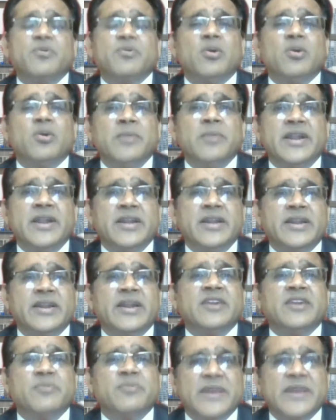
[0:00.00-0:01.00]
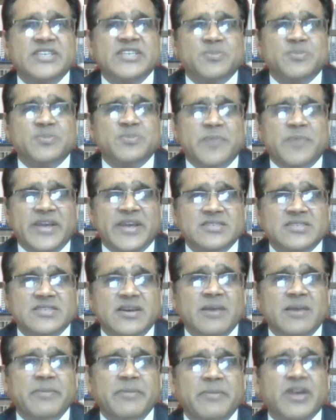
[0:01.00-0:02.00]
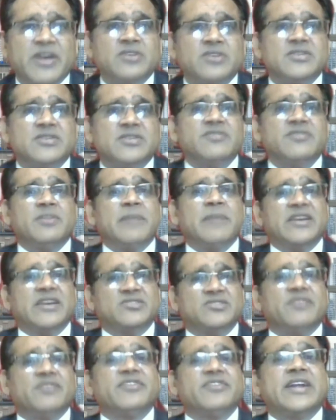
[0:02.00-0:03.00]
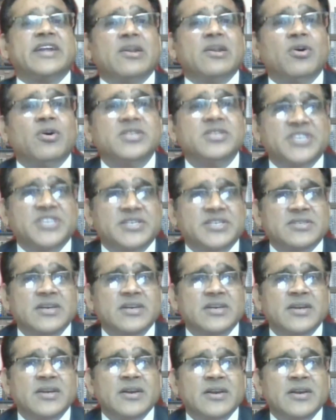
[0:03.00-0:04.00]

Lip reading: prominent in enterprise space because of the Microsoft technologies.